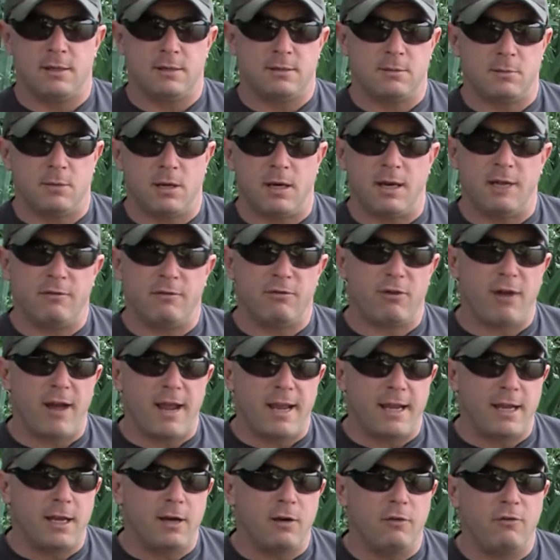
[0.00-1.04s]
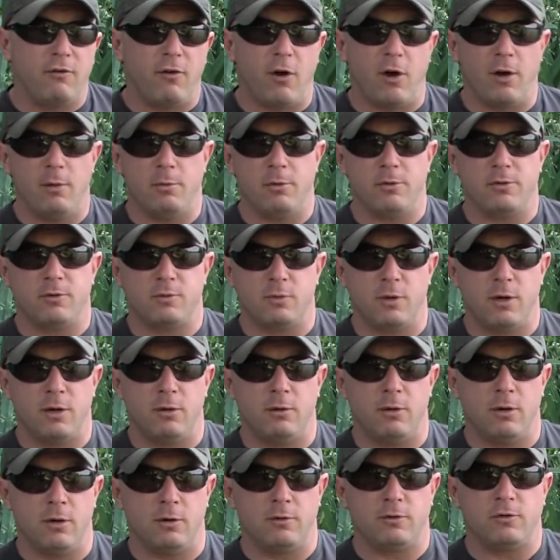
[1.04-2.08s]
some clever angular fibre as
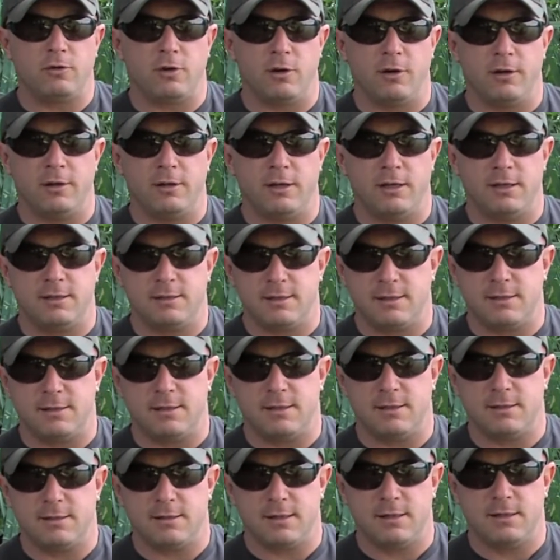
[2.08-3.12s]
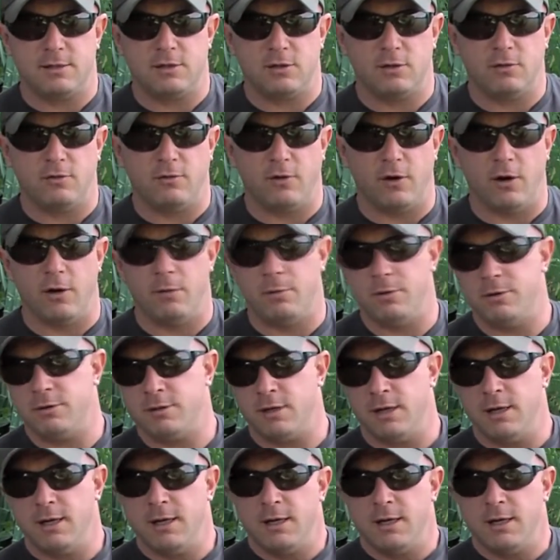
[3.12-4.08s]
well alongside the existing C2 fibres,